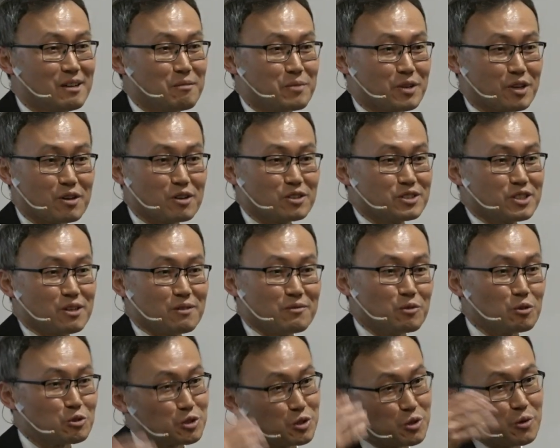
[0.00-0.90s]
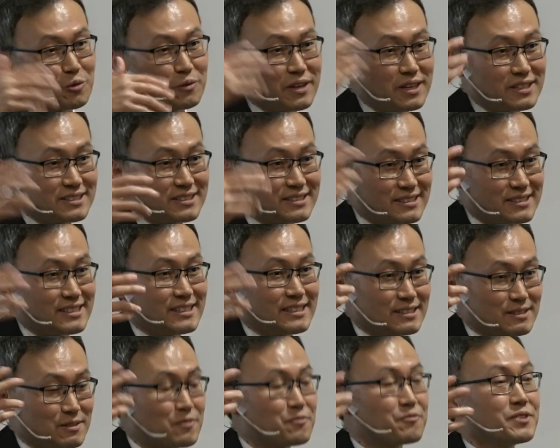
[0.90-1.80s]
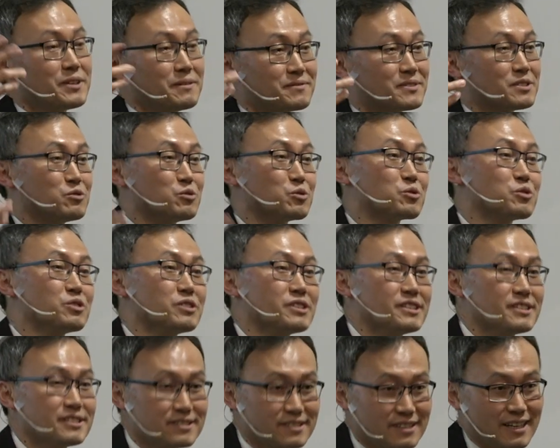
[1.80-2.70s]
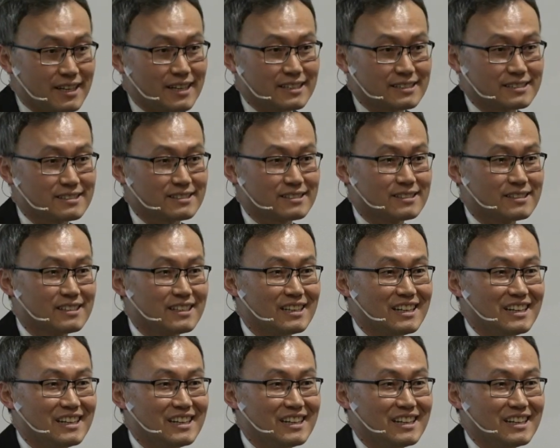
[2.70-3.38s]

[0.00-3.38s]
because of North Korea's sixth, fifth nuclear test,